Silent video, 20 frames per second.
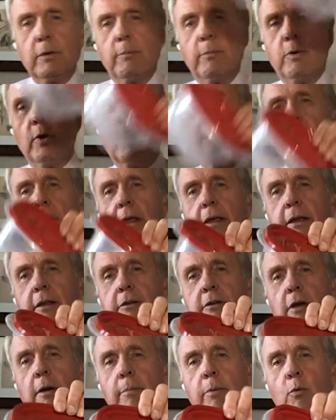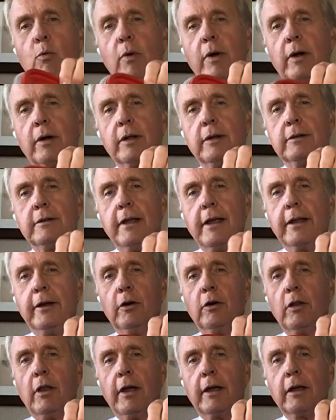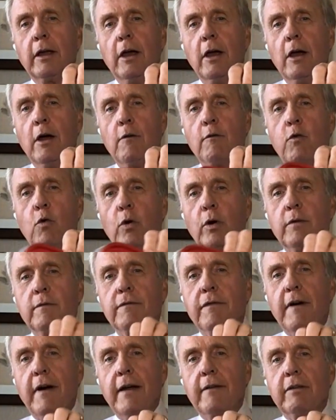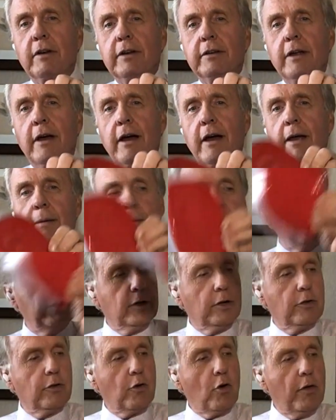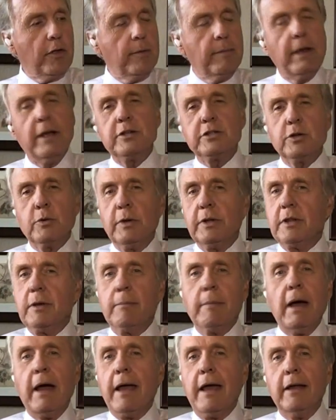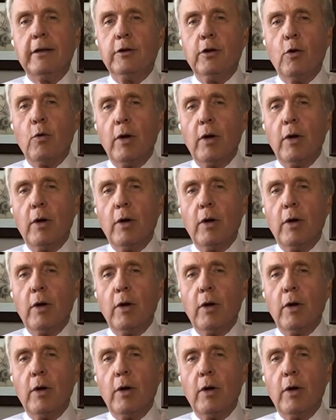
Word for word: put them in like a Tupperware container, like four and five at a time, and then you thaw them as you eat them. I had no